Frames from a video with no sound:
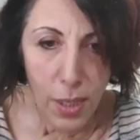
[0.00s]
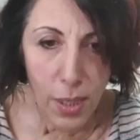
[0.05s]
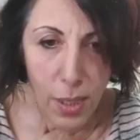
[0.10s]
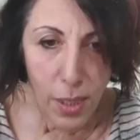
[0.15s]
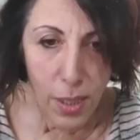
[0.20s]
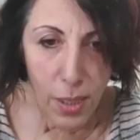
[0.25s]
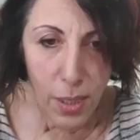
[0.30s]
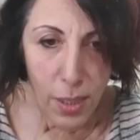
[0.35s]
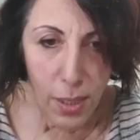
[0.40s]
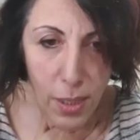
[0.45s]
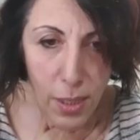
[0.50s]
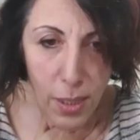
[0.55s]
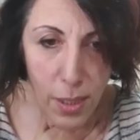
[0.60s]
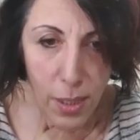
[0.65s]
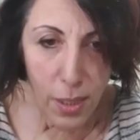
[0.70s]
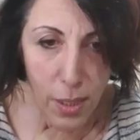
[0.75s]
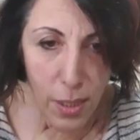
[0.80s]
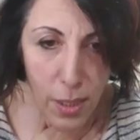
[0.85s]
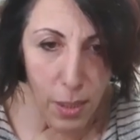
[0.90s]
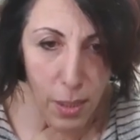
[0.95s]

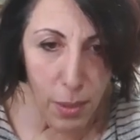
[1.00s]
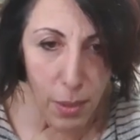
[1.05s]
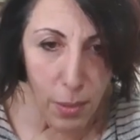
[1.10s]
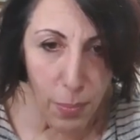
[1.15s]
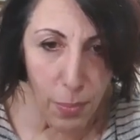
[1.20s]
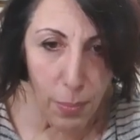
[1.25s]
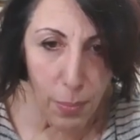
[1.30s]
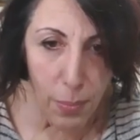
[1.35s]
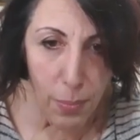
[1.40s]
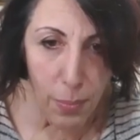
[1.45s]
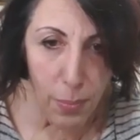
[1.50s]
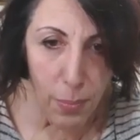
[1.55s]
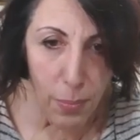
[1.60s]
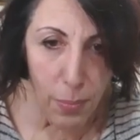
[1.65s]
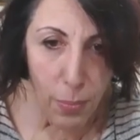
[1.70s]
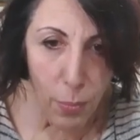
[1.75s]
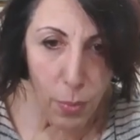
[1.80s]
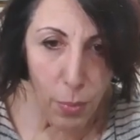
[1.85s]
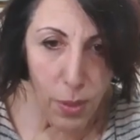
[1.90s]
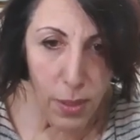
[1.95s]

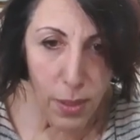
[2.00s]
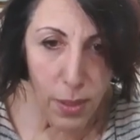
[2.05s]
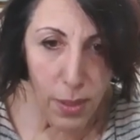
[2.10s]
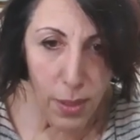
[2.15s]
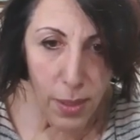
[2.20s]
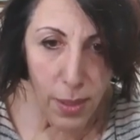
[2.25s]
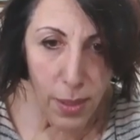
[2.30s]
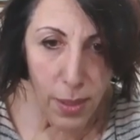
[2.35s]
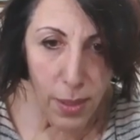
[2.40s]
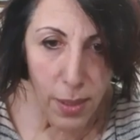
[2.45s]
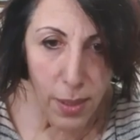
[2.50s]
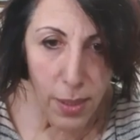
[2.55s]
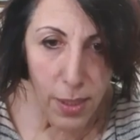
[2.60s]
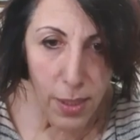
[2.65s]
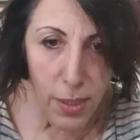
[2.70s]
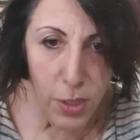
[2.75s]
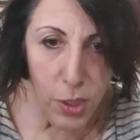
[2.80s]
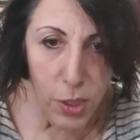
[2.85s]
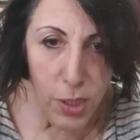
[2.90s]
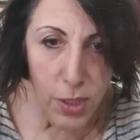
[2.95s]
with the
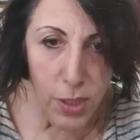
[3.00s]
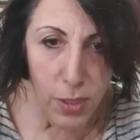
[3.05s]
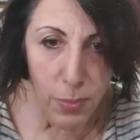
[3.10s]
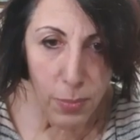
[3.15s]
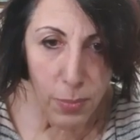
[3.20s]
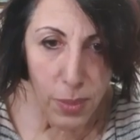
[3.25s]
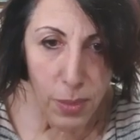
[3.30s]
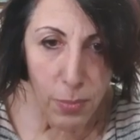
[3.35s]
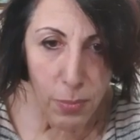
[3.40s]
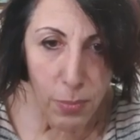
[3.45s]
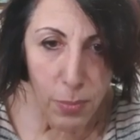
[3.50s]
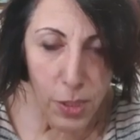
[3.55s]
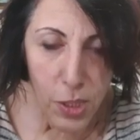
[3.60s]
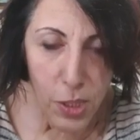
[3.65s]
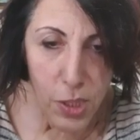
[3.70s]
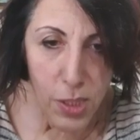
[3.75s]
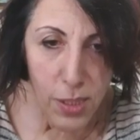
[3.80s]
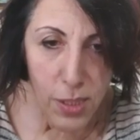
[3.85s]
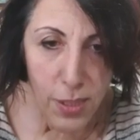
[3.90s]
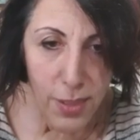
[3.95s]
Legend Mint
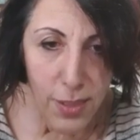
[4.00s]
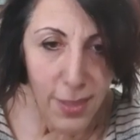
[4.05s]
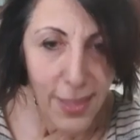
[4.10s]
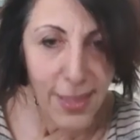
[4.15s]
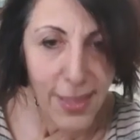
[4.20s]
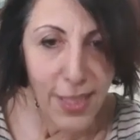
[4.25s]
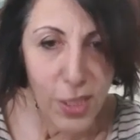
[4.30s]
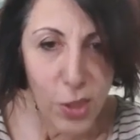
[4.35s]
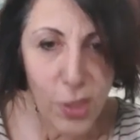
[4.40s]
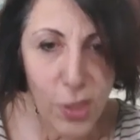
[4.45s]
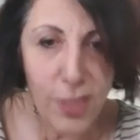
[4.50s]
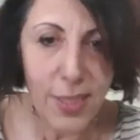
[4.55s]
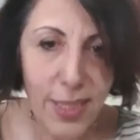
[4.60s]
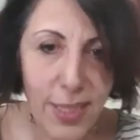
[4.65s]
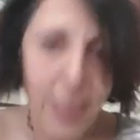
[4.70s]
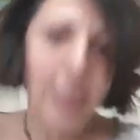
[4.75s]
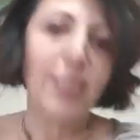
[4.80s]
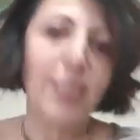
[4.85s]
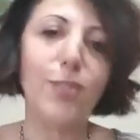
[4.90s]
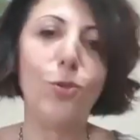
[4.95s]
machine. The Legend
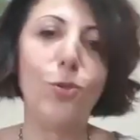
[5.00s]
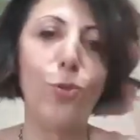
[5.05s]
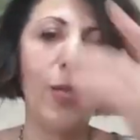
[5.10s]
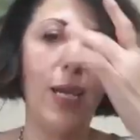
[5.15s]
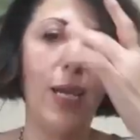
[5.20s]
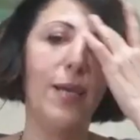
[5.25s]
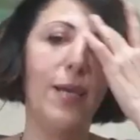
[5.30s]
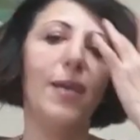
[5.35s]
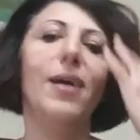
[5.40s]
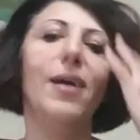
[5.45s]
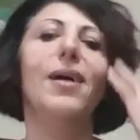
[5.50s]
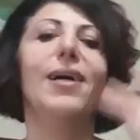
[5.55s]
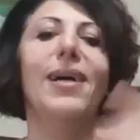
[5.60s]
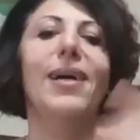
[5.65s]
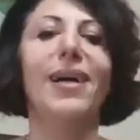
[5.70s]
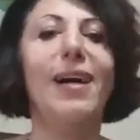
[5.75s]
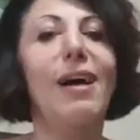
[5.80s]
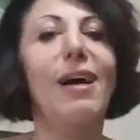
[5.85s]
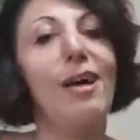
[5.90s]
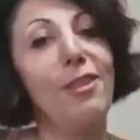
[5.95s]
is okay.
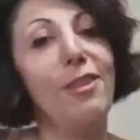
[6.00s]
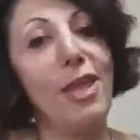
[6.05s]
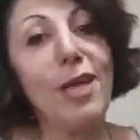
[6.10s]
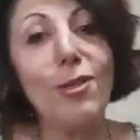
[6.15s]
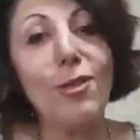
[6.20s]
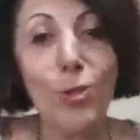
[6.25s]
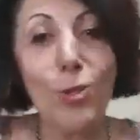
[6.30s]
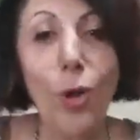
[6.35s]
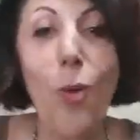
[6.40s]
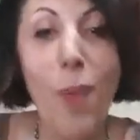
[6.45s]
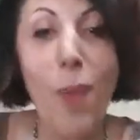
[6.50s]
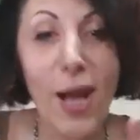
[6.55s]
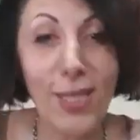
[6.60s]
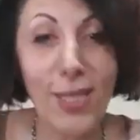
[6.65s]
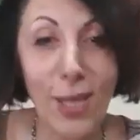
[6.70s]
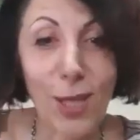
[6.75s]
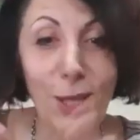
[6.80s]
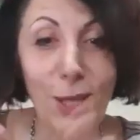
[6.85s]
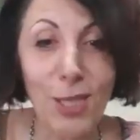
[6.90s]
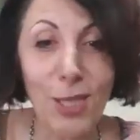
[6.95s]
Thank you so much.
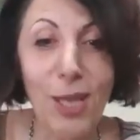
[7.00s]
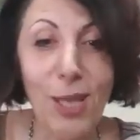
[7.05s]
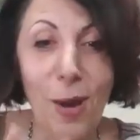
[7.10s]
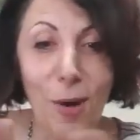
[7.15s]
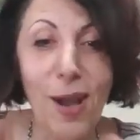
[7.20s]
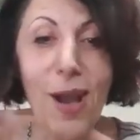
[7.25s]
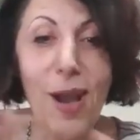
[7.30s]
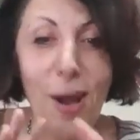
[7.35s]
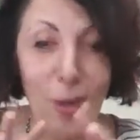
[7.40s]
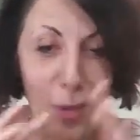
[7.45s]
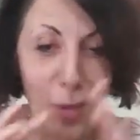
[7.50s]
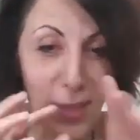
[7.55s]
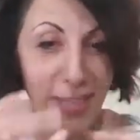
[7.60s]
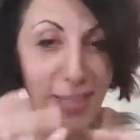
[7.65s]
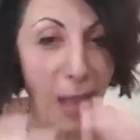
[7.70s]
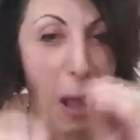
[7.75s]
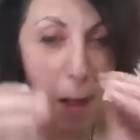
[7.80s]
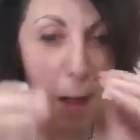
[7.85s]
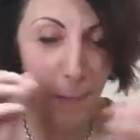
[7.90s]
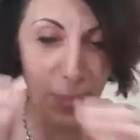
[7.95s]
I think they're all
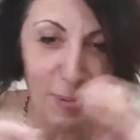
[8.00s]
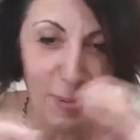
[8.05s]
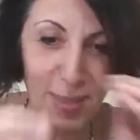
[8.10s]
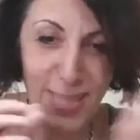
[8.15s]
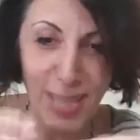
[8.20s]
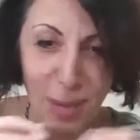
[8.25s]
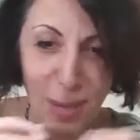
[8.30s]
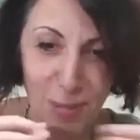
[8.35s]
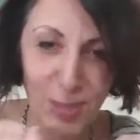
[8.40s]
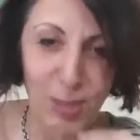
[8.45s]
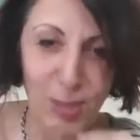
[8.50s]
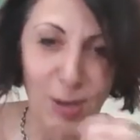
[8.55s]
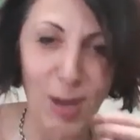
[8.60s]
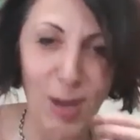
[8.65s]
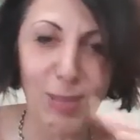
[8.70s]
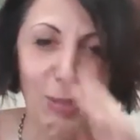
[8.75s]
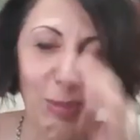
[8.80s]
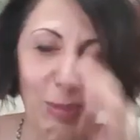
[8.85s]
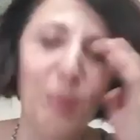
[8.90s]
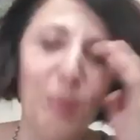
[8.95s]
compliments. I was
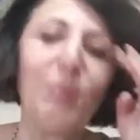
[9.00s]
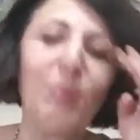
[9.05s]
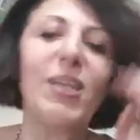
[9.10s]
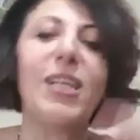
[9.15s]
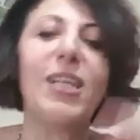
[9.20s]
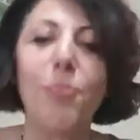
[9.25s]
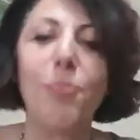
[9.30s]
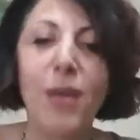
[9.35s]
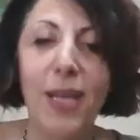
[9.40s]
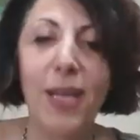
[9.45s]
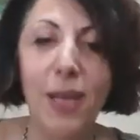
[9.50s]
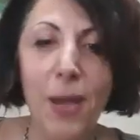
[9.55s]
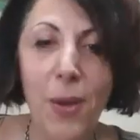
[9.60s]
trying to read it, but